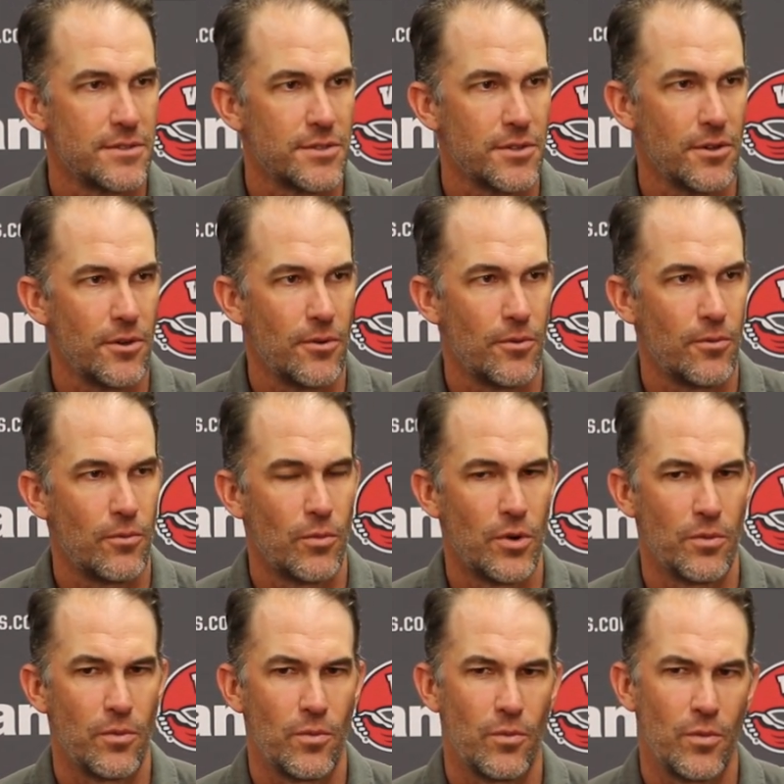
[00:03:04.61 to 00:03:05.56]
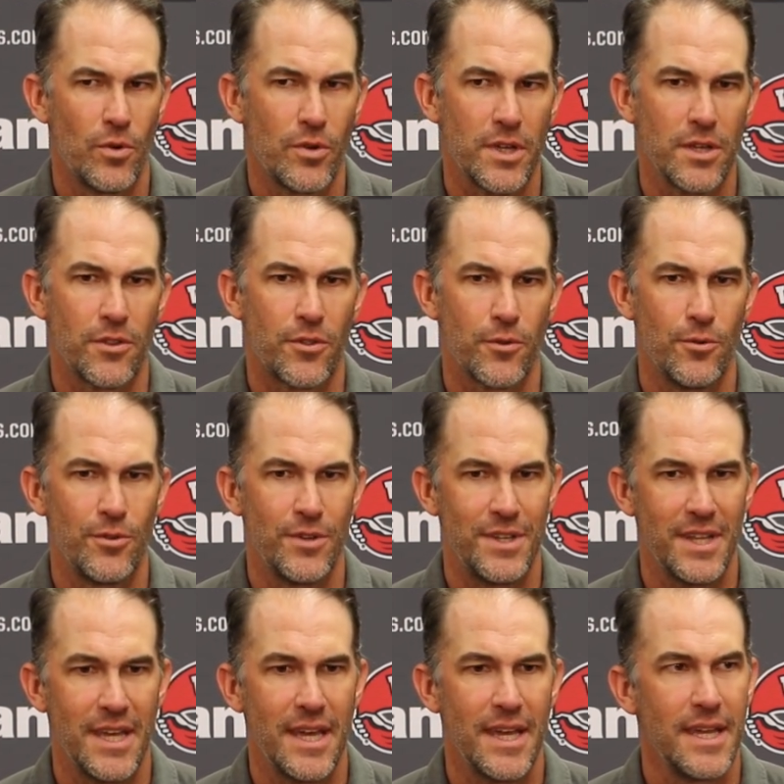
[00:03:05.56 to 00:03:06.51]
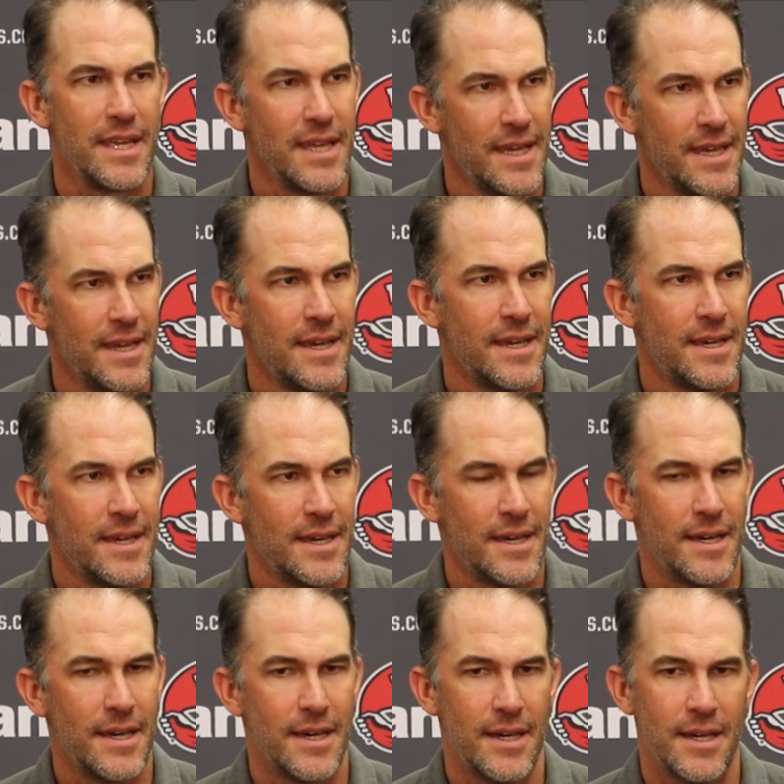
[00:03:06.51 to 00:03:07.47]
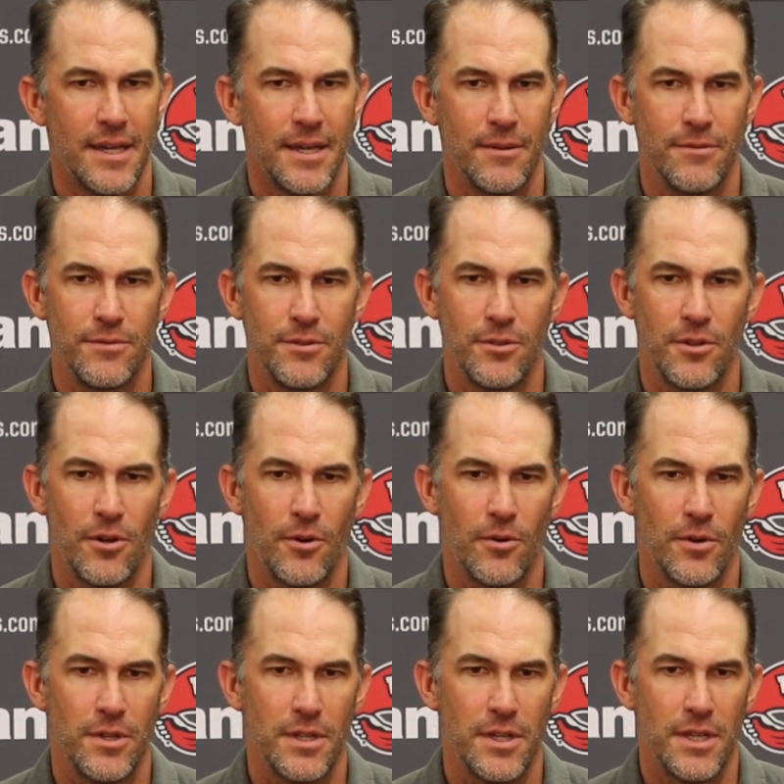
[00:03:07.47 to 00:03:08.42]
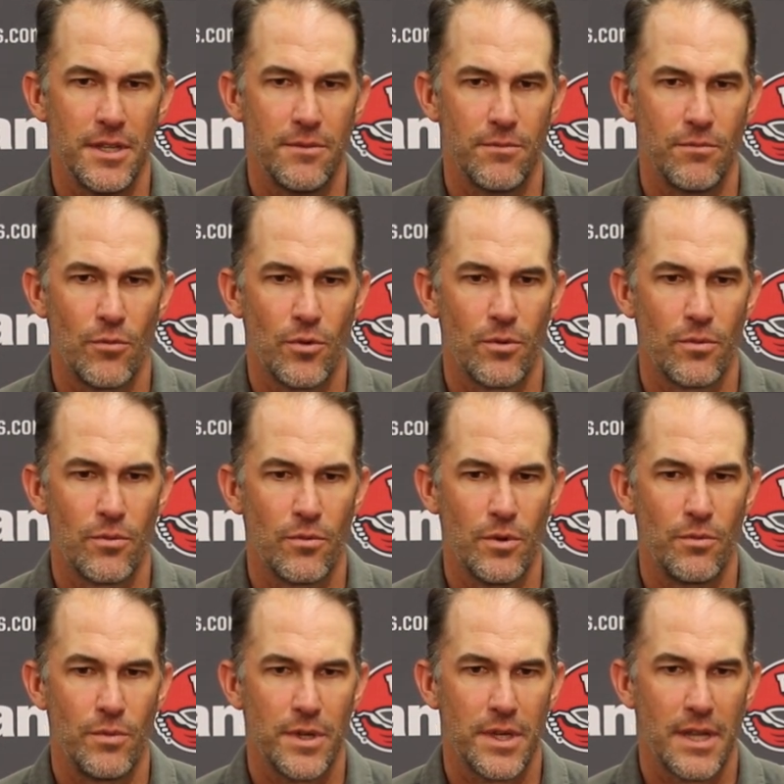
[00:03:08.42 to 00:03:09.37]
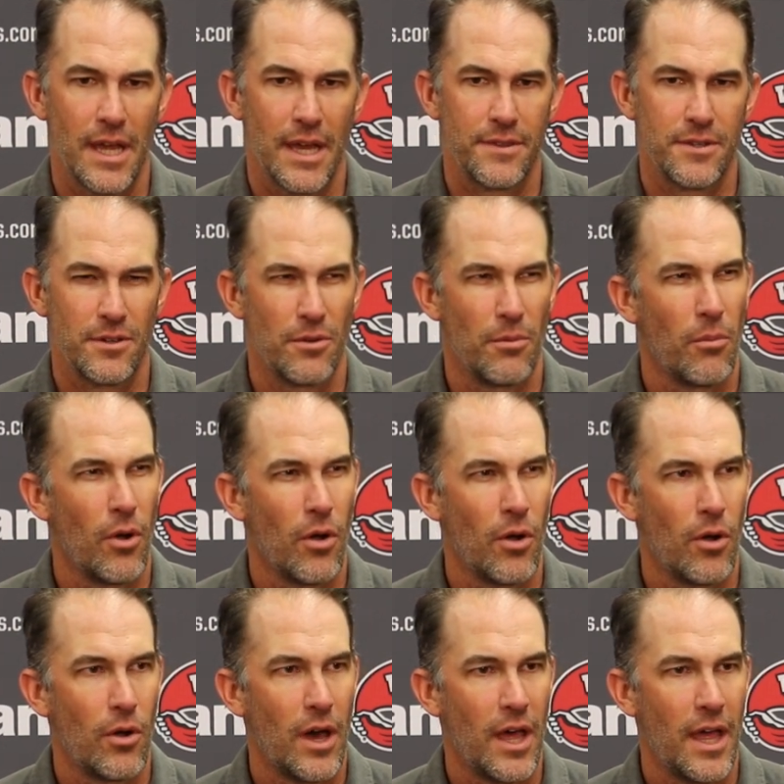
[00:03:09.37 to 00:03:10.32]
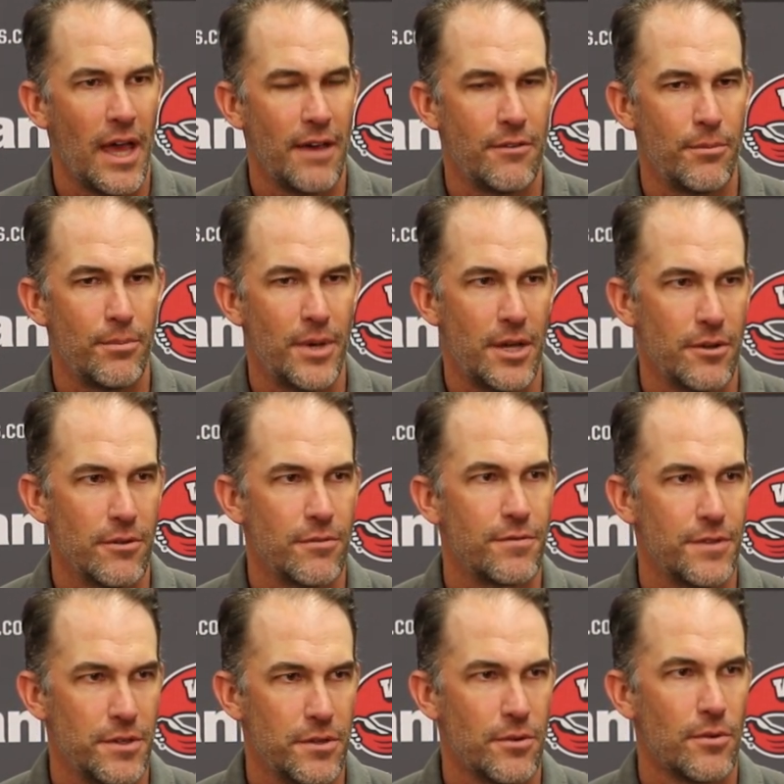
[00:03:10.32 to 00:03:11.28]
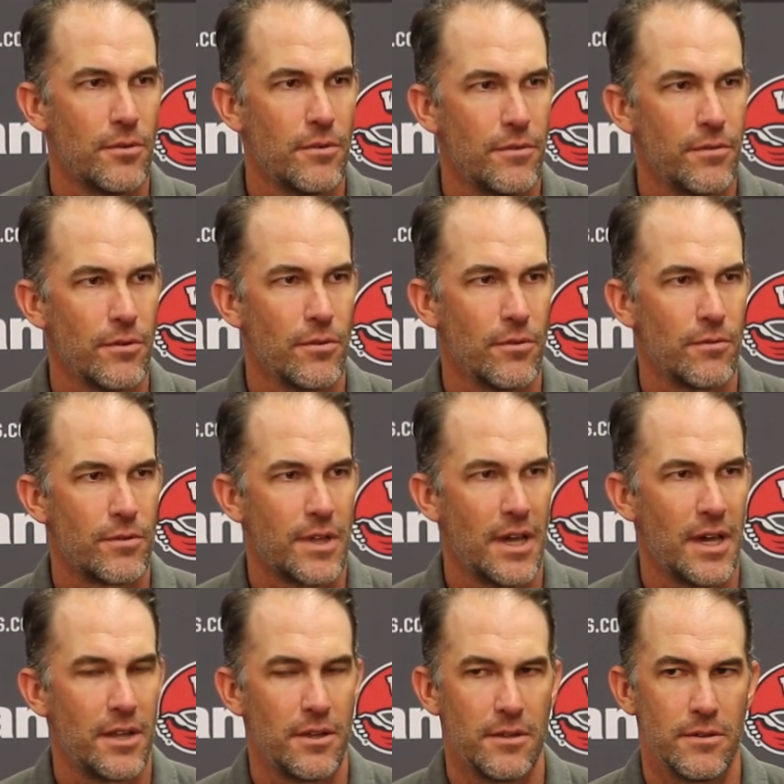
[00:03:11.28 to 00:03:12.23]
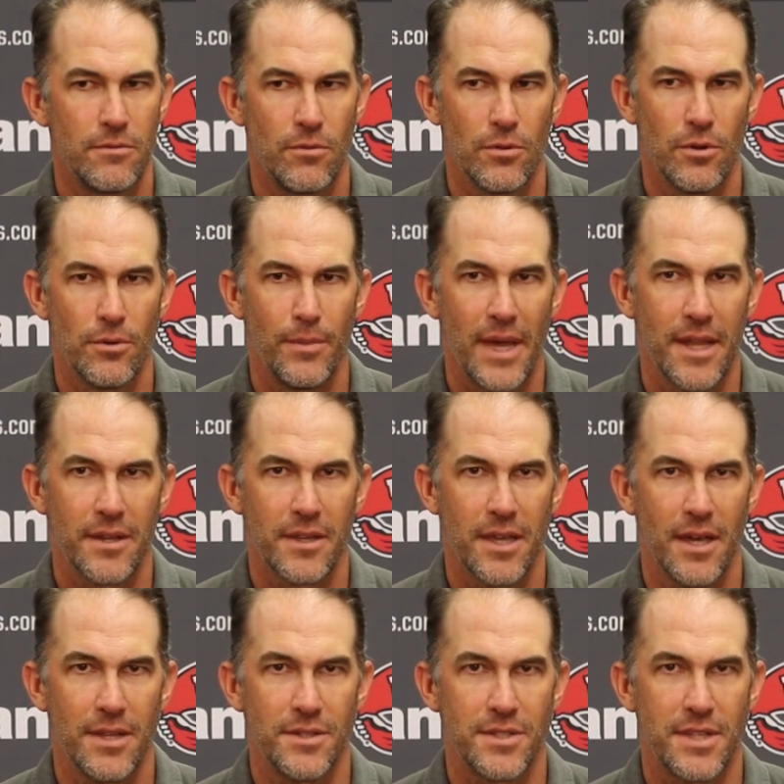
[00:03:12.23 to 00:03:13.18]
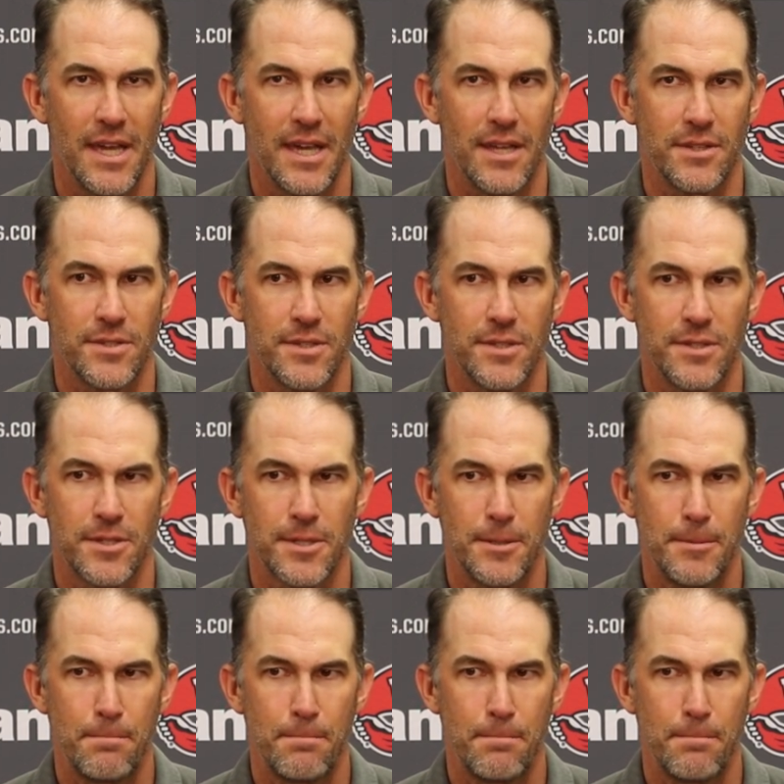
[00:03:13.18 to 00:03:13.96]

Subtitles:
So we'll get through today, and when we get out there tomorrow, I'll have a better feel for kind of where Malachi's status is.